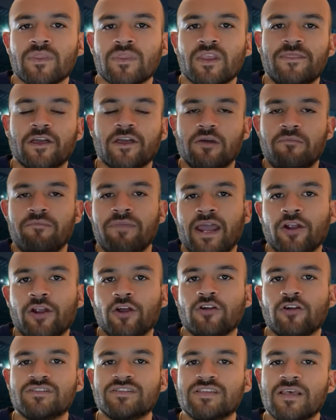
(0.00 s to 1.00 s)
The
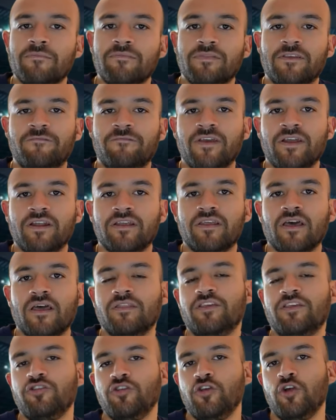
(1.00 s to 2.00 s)
Commanders defeated
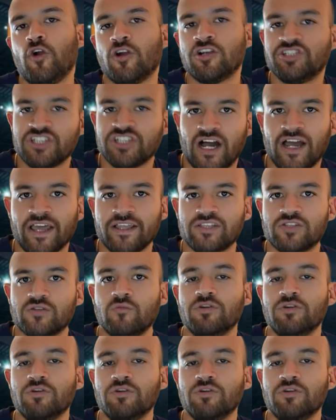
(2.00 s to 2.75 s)
the New York Giants,